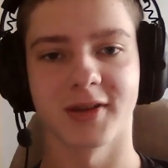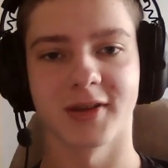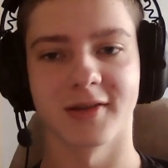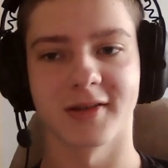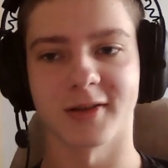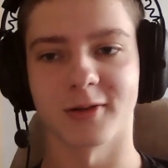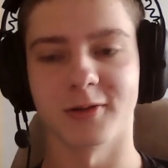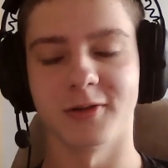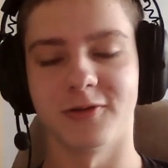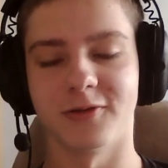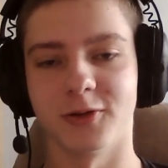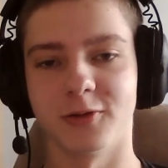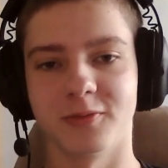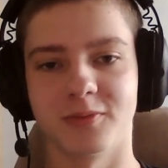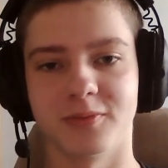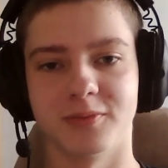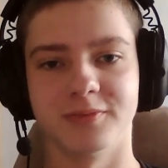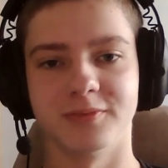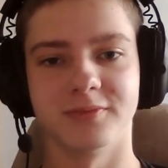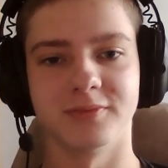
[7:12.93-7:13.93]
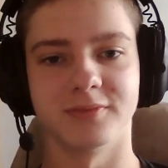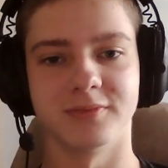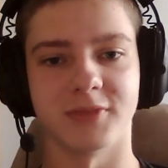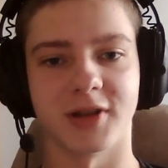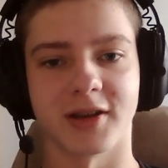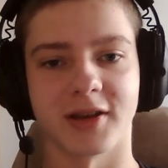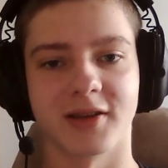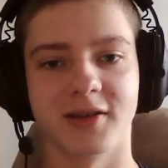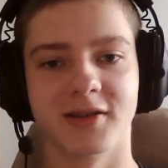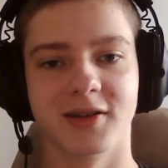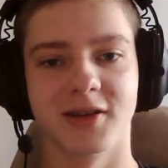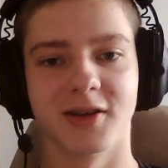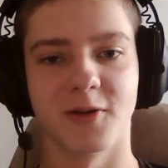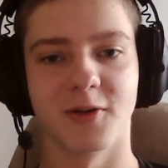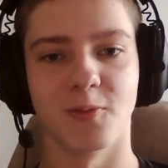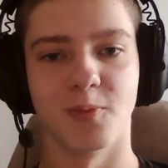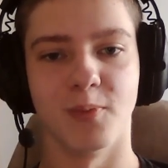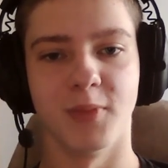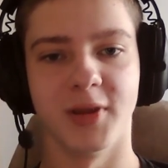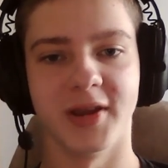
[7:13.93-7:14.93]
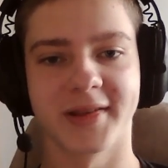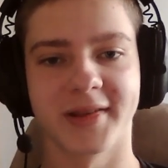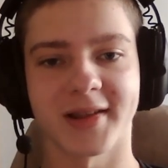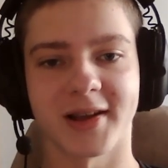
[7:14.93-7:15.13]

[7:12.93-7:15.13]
So if you like miss